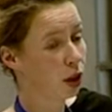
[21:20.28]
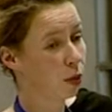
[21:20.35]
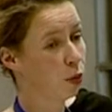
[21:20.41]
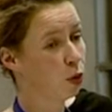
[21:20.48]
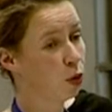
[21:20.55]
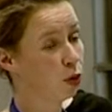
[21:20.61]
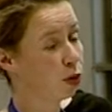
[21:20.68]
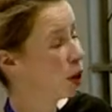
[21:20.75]
and
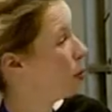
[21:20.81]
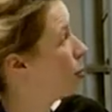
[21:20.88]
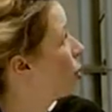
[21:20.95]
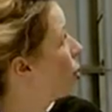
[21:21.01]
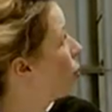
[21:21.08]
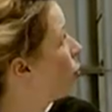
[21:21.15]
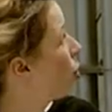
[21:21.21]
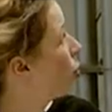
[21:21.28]
moved up in
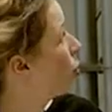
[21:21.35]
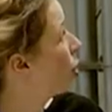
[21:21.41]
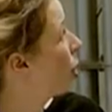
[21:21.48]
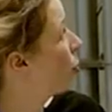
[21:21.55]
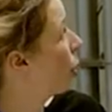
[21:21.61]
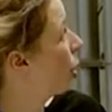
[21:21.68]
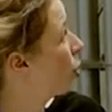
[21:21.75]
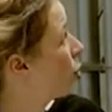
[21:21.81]
the wrong
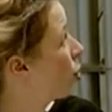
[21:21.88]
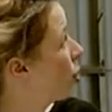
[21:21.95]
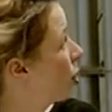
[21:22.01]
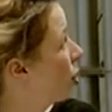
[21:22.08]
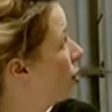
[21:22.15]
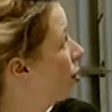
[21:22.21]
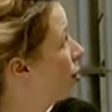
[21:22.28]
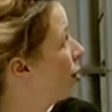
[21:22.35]

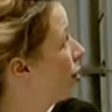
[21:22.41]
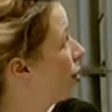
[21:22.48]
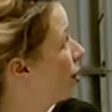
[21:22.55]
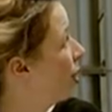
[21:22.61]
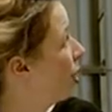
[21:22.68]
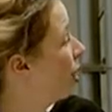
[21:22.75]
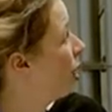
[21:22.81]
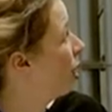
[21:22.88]
direction,
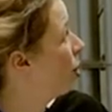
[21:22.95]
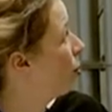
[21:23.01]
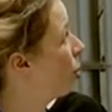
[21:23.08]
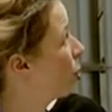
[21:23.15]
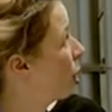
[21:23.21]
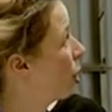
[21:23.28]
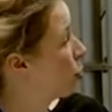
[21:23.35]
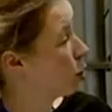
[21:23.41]
but
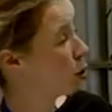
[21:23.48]
you have to